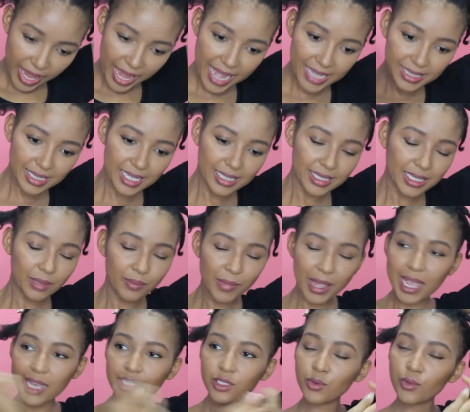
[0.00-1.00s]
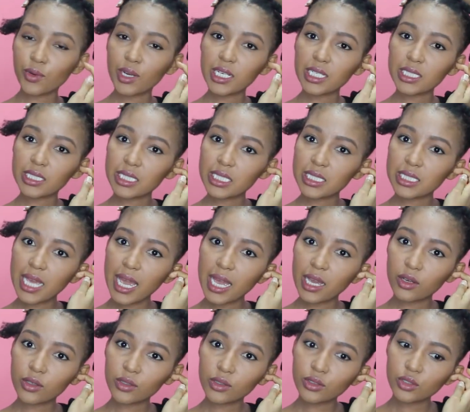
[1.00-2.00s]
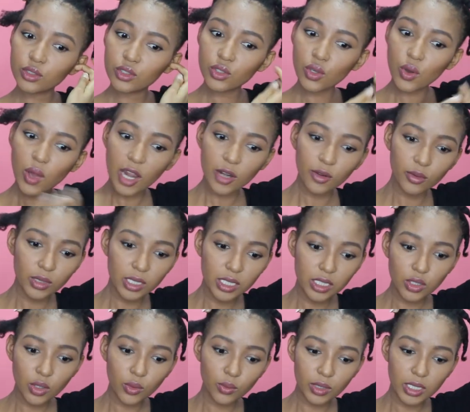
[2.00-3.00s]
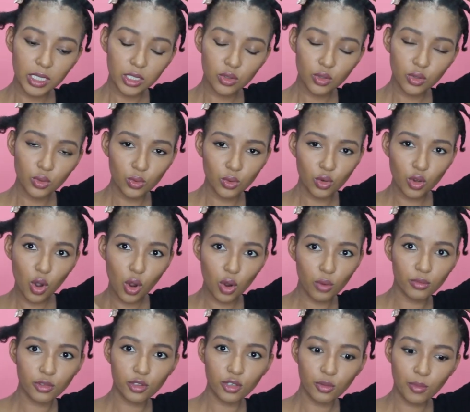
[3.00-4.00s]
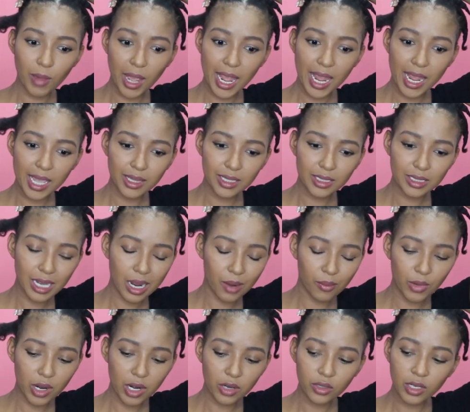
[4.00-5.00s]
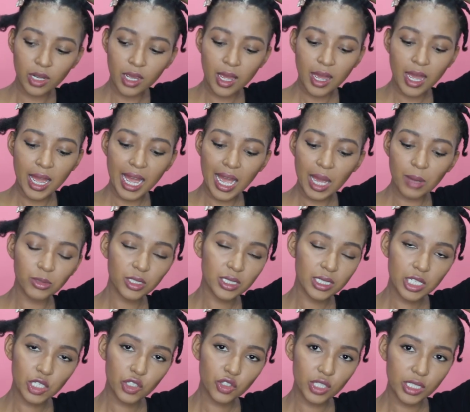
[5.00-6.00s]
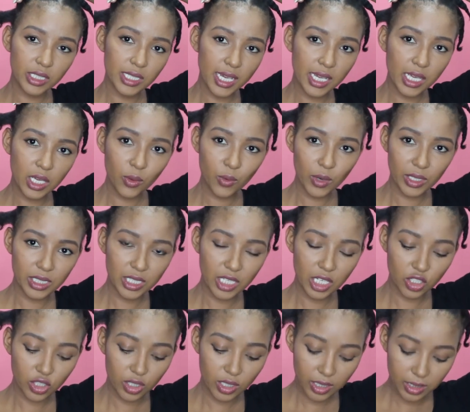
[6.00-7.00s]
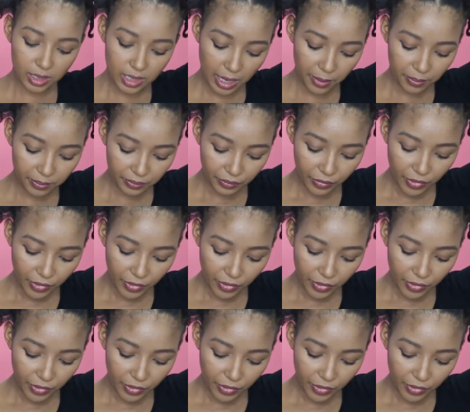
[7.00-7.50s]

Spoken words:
as I said, my hair's already detangled, so I really don't need to comb through my hair this time around. I'm just literally taking one section at a time.